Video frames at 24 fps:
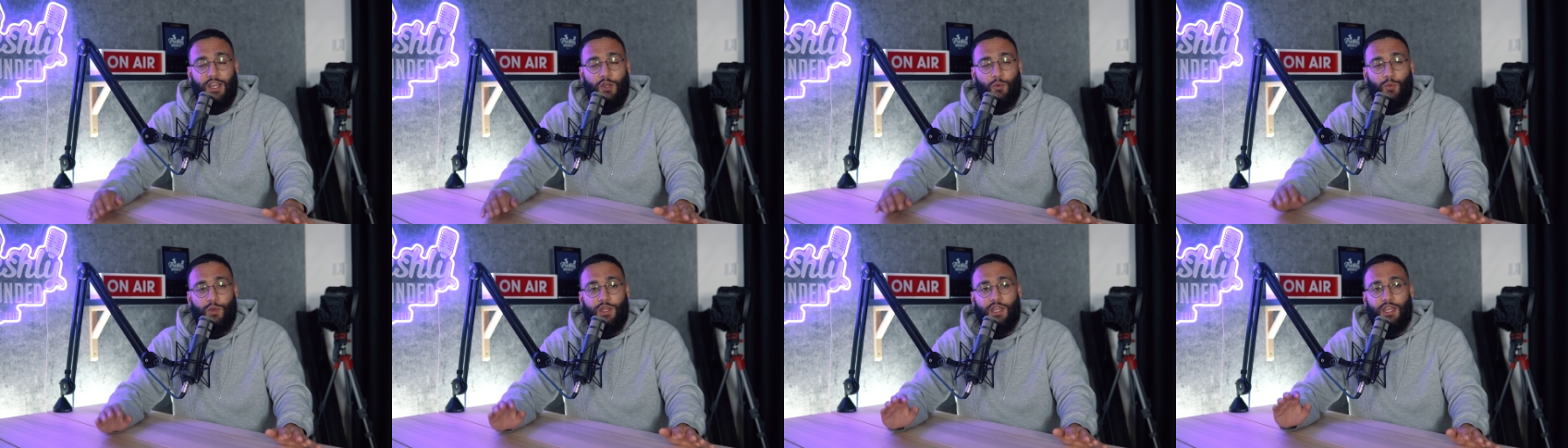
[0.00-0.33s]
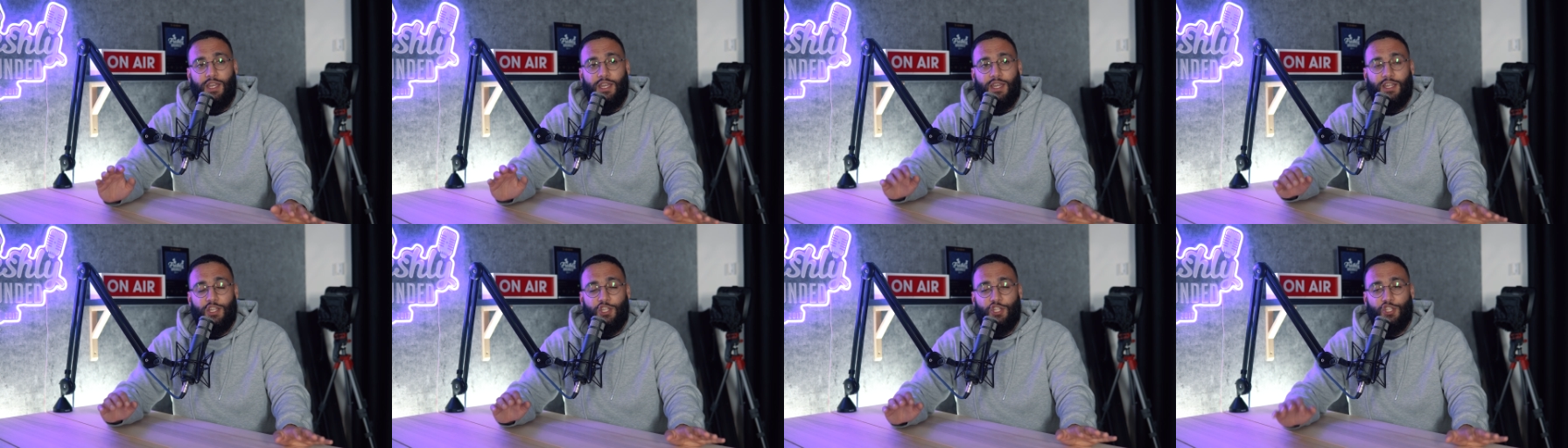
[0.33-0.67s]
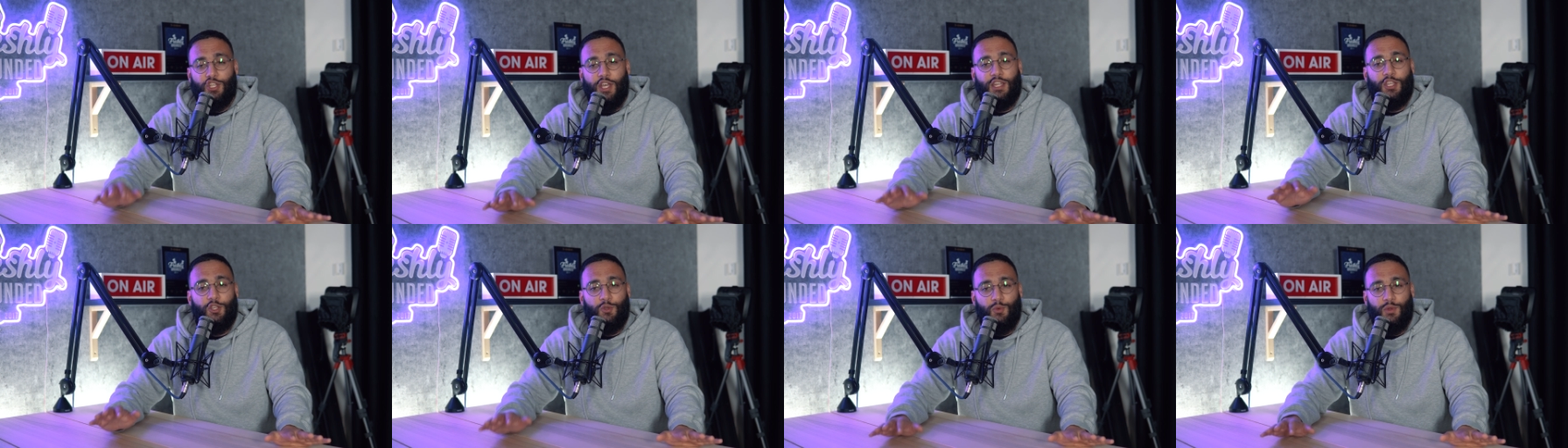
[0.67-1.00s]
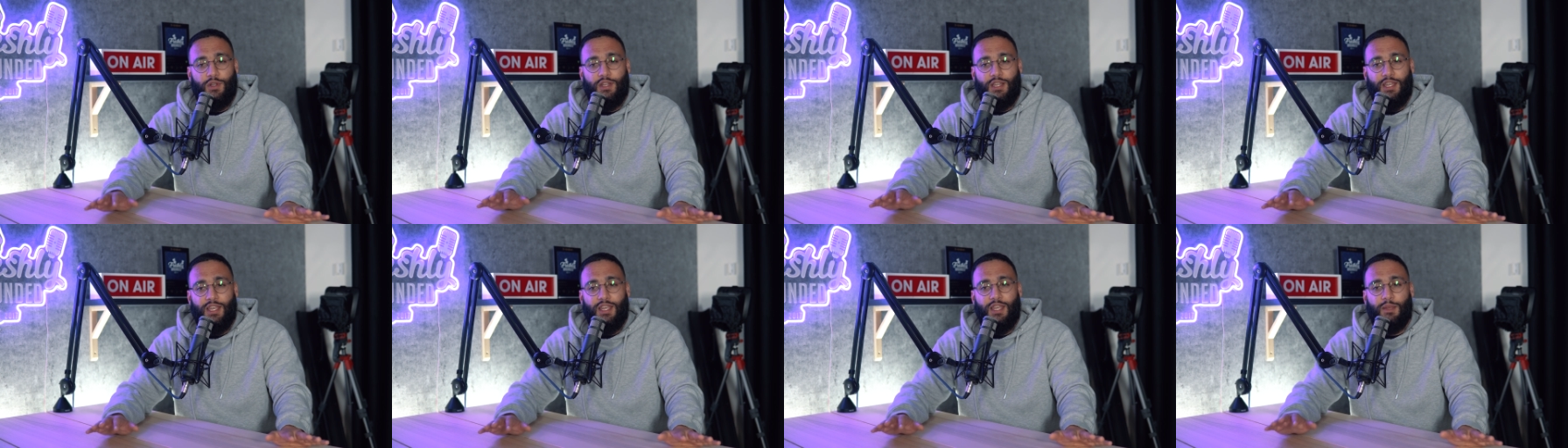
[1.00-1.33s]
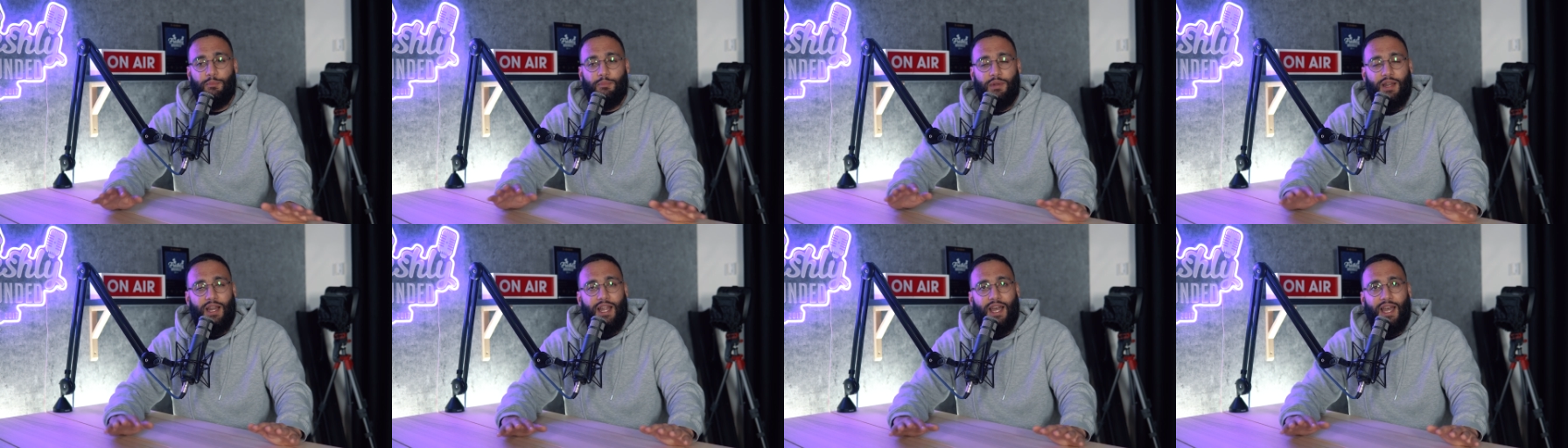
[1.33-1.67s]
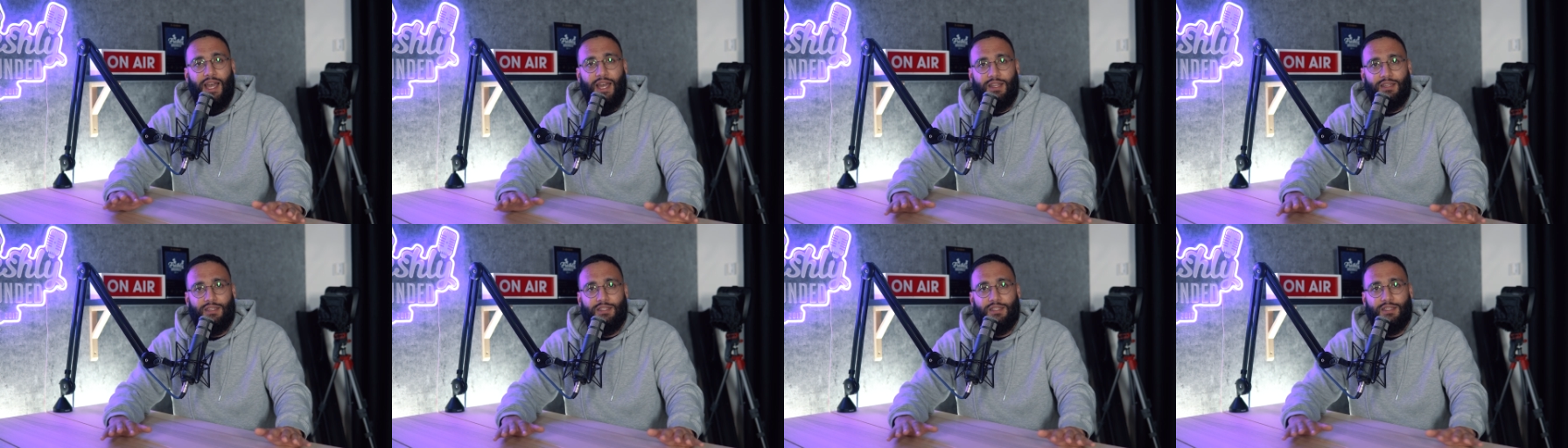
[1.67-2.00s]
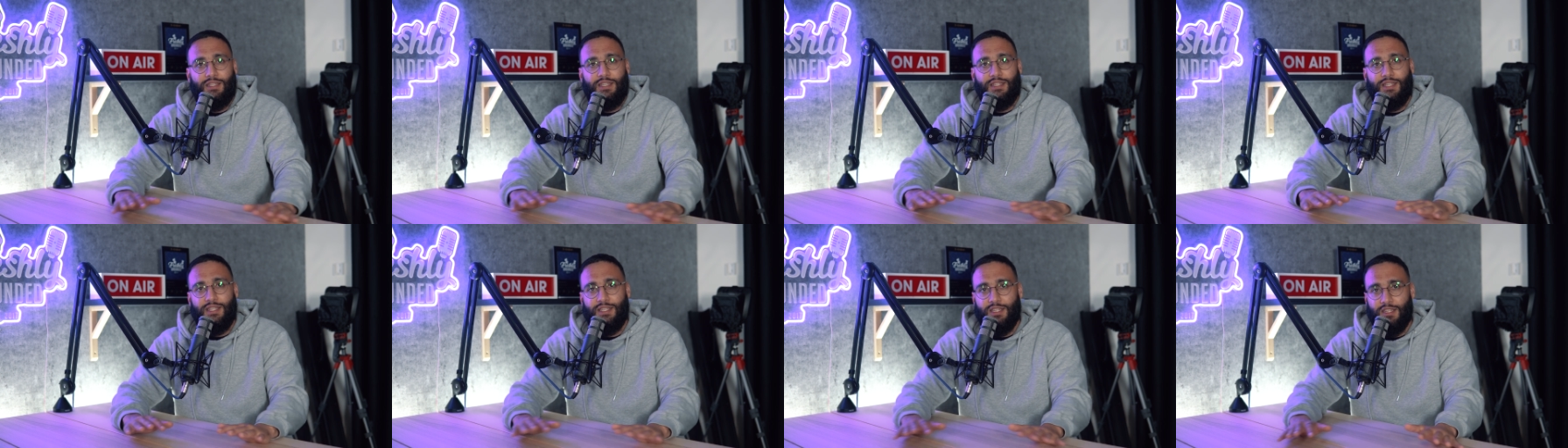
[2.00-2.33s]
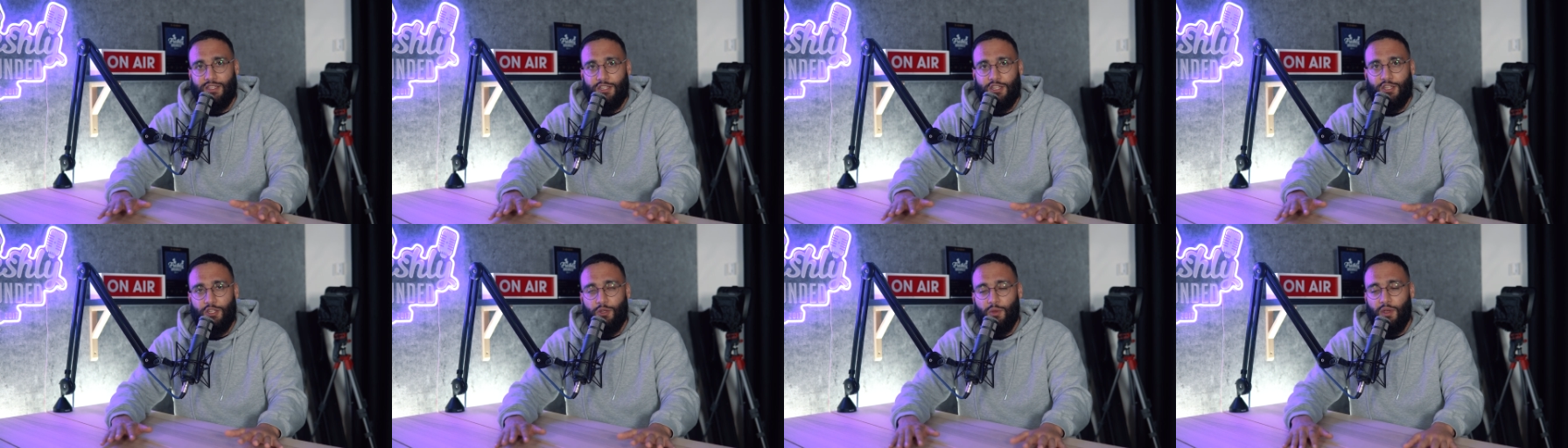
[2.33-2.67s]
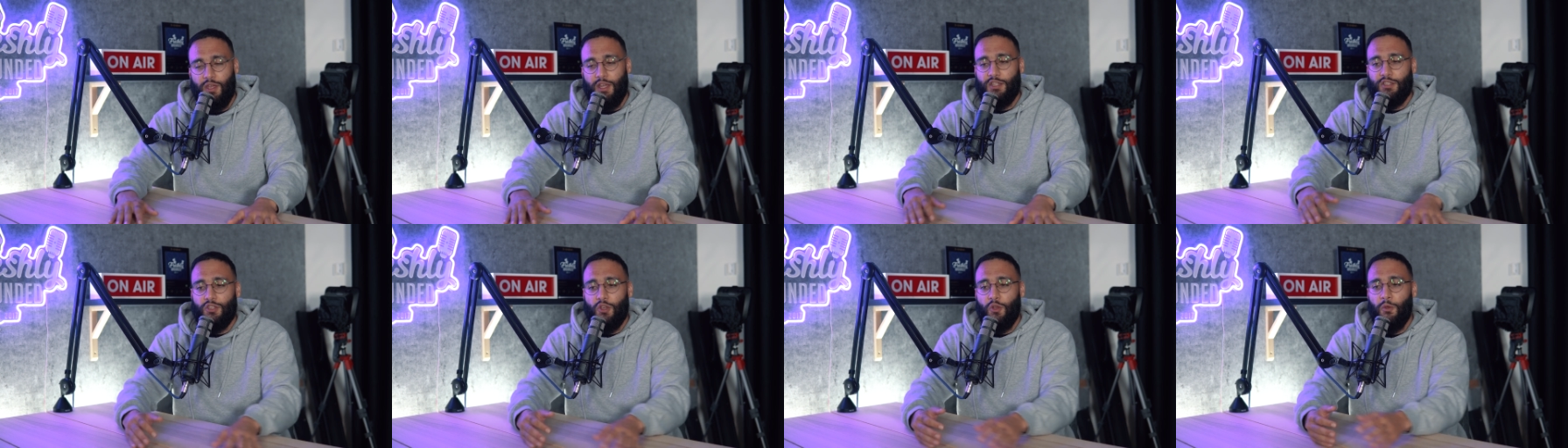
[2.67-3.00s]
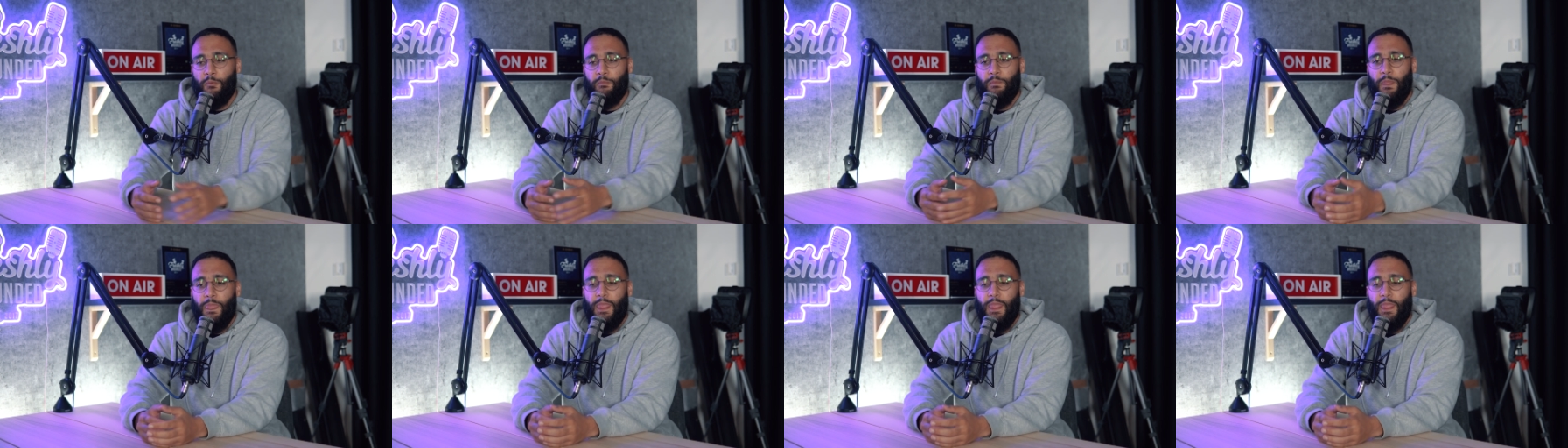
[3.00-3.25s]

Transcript: We genuinely planned to discontinue it, and so